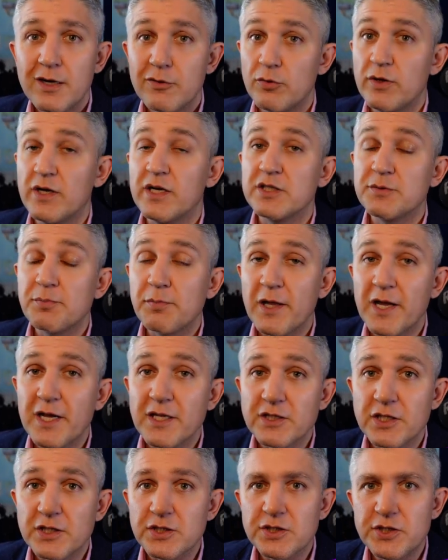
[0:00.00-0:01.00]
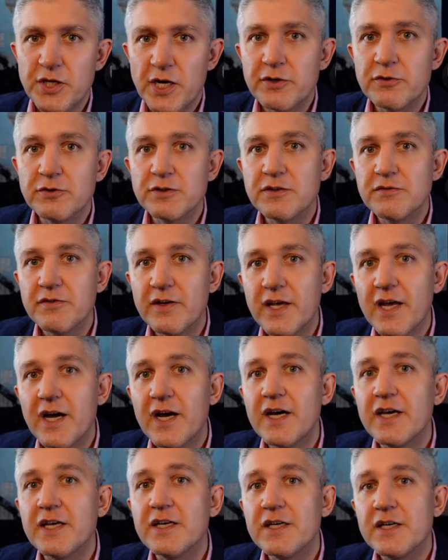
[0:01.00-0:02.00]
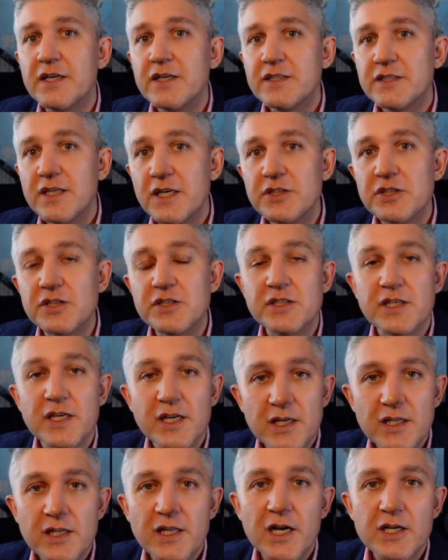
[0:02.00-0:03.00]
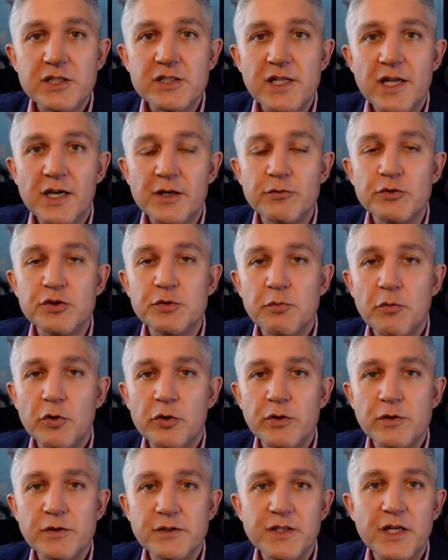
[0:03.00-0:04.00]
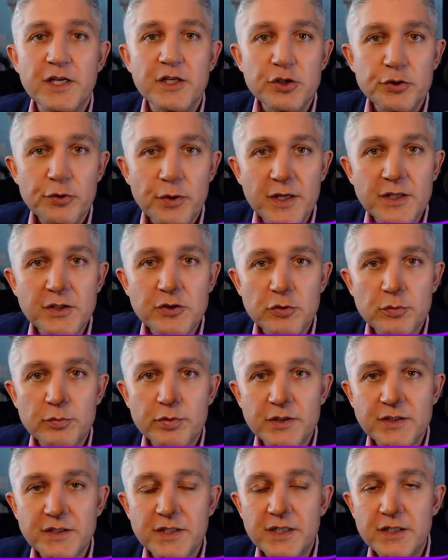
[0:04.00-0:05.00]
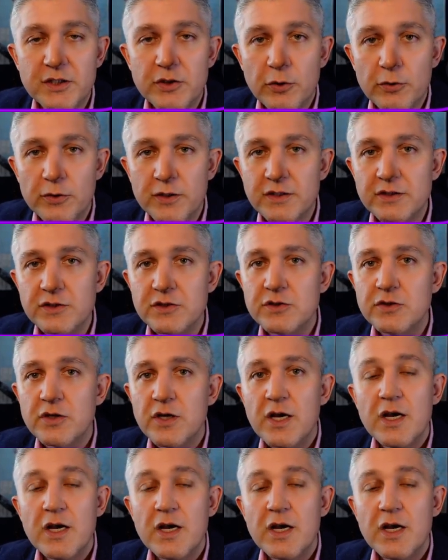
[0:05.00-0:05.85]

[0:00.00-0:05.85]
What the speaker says: where I explained that generative AI, such as large language models, they train to predict tokens.